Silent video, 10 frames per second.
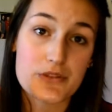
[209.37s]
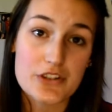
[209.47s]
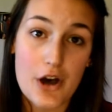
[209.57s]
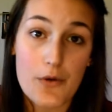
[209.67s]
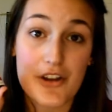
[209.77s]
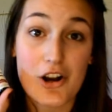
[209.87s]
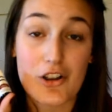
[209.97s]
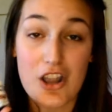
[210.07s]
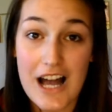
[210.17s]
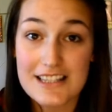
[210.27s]
So there
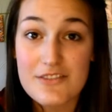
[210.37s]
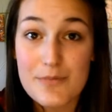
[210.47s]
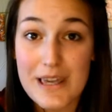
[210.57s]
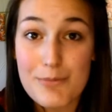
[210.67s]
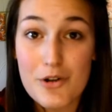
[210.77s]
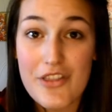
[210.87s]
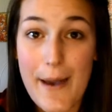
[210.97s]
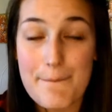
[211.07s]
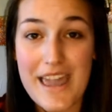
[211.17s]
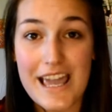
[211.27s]
are lots of people
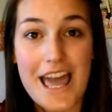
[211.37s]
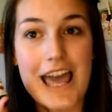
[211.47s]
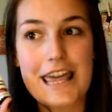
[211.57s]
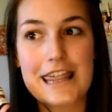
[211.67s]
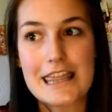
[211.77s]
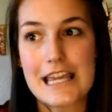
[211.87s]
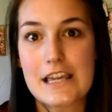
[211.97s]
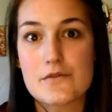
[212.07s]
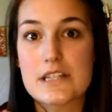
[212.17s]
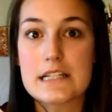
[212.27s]
that make
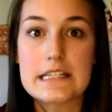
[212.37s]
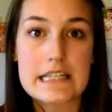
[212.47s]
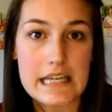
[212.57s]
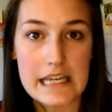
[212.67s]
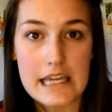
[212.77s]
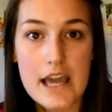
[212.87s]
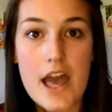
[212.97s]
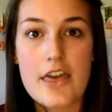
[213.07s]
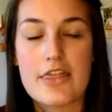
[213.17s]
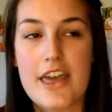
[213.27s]
thieves tea.
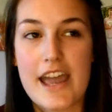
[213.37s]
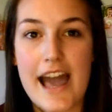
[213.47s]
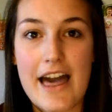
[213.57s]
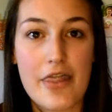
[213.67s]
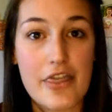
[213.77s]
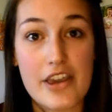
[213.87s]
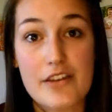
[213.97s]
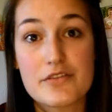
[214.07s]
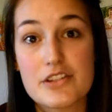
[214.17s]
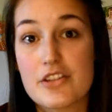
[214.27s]
They add
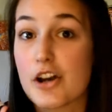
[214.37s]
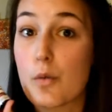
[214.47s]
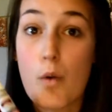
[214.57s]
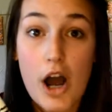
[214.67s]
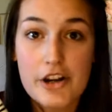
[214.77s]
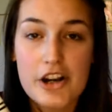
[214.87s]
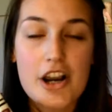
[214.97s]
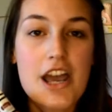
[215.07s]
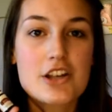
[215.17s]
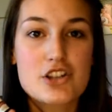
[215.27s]
thieves to their
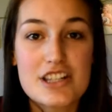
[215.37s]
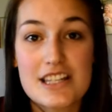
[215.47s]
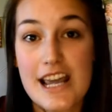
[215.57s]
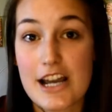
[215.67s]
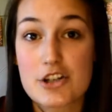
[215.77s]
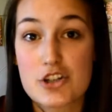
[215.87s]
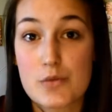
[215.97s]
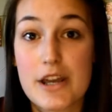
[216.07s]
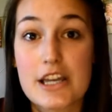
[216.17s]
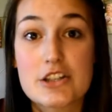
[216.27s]
water, just an
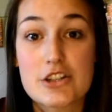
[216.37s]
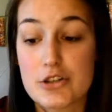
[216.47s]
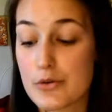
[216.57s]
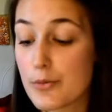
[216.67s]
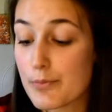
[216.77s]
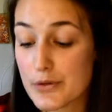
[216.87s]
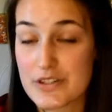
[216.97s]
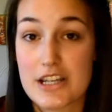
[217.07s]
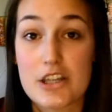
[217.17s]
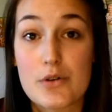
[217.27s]
extra way to
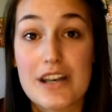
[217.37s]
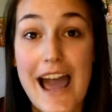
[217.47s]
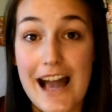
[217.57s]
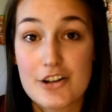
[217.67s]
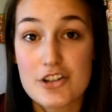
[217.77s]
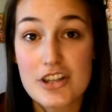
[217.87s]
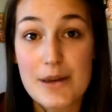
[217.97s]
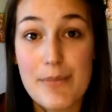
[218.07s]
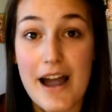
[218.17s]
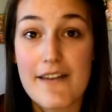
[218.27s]
boost it. You can
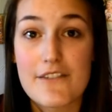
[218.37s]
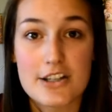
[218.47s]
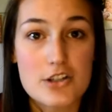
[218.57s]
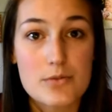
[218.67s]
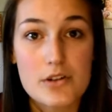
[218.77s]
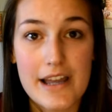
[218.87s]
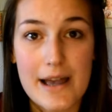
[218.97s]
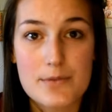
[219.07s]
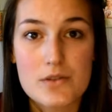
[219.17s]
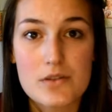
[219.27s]
actually buy vegetable
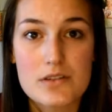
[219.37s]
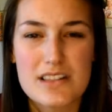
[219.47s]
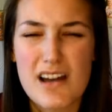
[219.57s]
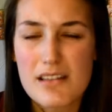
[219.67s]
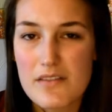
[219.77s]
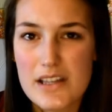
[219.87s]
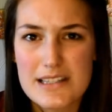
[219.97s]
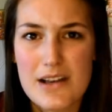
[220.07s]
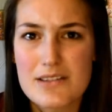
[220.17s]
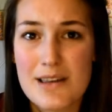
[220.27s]
capsules. Young Living
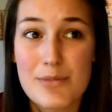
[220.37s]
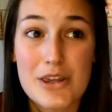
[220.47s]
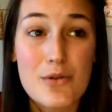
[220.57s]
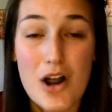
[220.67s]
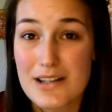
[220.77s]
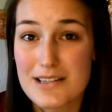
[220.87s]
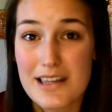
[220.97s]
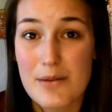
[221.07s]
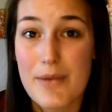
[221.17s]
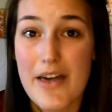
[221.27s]
sells them, but you
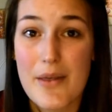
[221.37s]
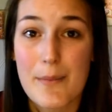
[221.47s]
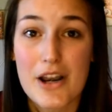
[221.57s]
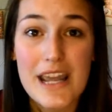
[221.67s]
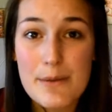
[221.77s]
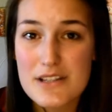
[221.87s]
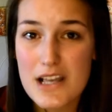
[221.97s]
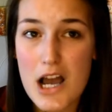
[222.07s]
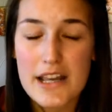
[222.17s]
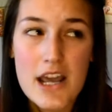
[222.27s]
honestly can buy them on
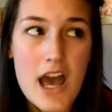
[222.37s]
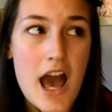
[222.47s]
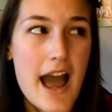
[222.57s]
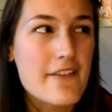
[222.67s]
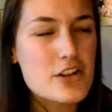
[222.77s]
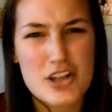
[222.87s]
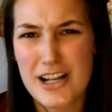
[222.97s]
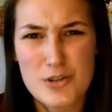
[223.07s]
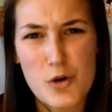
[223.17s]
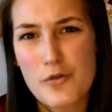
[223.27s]
Amazon. I haven't
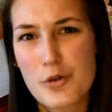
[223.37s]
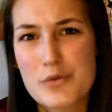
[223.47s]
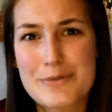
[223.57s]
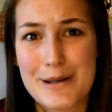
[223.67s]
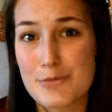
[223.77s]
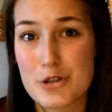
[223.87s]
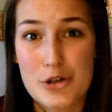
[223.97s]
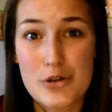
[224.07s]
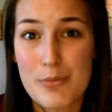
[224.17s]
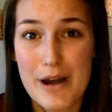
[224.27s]
checked Whole Foods, but I'm
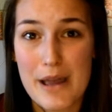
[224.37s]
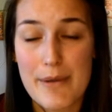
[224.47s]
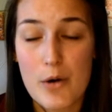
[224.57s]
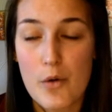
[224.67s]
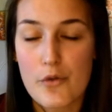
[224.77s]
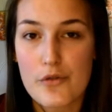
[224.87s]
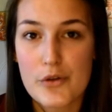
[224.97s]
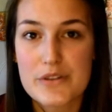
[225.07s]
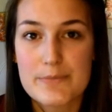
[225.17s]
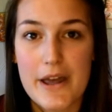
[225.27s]
sure you could buy them at Whole
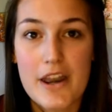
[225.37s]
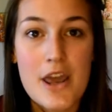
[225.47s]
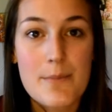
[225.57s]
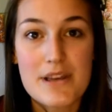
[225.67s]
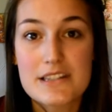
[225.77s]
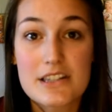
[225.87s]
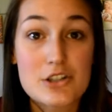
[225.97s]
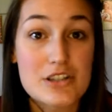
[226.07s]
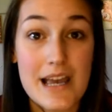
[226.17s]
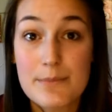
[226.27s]
Foods. But
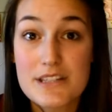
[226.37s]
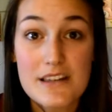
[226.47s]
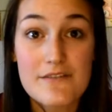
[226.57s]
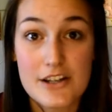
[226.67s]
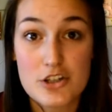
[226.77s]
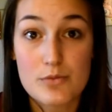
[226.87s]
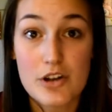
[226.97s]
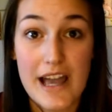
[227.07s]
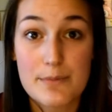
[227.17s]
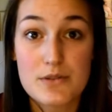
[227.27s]
basically just empty
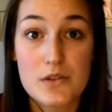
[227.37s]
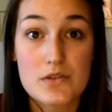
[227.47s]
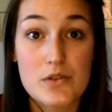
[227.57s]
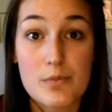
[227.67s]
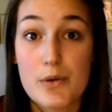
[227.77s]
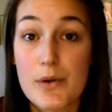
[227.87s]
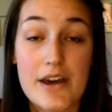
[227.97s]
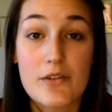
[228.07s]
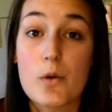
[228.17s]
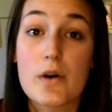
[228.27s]
vegetable capsules. You can put
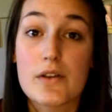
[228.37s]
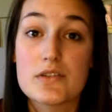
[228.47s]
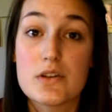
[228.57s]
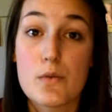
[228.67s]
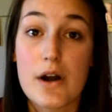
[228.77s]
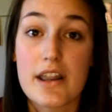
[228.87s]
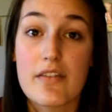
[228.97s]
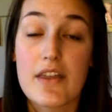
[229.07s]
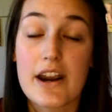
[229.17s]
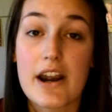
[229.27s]
whatever oils you want
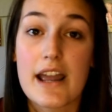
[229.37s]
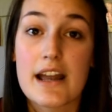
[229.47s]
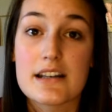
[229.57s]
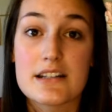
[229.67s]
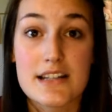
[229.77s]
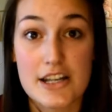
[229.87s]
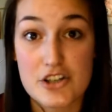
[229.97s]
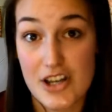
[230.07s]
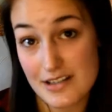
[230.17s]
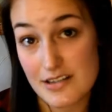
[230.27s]
in there and
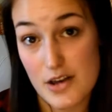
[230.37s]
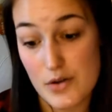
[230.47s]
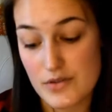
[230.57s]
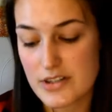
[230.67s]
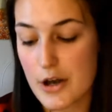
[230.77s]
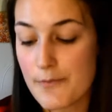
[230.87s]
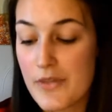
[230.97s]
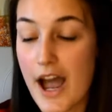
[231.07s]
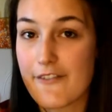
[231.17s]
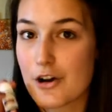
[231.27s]
digest those. So
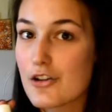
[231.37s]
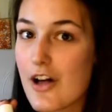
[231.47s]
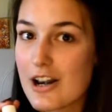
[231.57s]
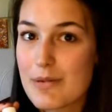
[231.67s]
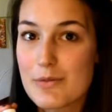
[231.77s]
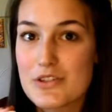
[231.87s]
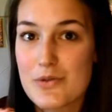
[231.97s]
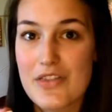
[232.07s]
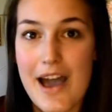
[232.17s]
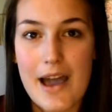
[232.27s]
I've heard a lot of people
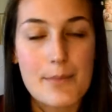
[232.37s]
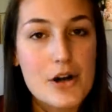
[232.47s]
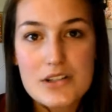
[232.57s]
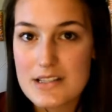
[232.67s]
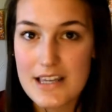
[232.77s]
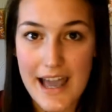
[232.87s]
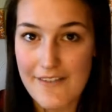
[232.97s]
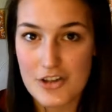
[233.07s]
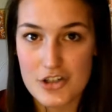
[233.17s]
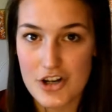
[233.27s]
doing that. I personally
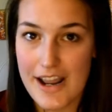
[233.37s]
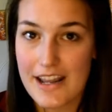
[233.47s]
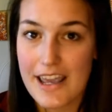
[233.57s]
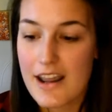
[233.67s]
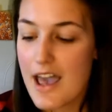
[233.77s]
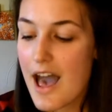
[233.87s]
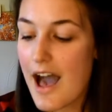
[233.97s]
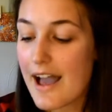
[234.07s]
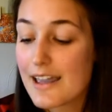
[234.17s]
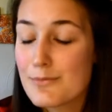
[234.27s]
haven't tried it.
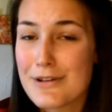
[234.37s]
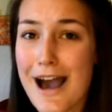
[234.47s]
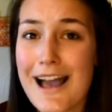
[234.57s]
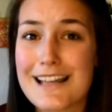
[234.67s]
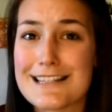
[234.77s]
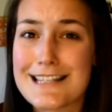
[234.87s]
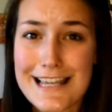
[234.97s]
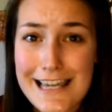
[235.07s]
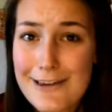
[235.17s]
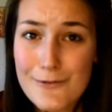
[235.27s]
I am not a
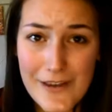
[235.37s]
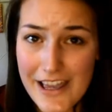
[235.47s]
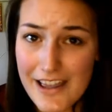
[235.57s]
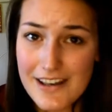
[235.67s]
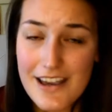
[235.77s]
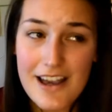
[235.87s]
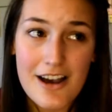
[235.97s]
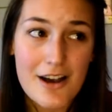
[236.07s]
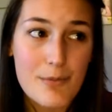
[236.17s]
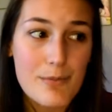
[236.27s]
tea
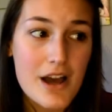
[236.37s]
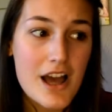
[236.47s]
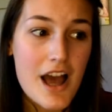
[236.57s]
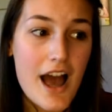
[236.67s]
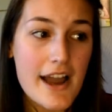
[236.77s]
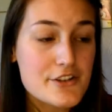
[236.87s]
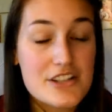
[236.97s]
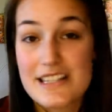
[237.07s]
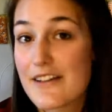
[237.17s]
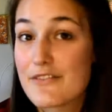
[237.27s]
fan. I
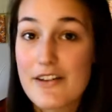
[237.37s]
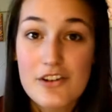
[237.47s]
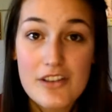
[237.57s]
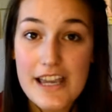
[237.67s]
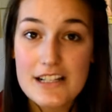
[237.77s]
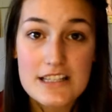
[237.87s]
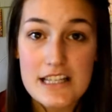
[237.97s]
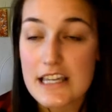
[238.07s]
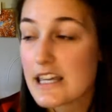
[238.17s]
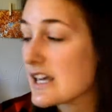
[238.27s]
just have never liked
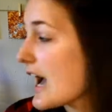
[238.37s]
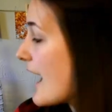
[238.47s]
tea.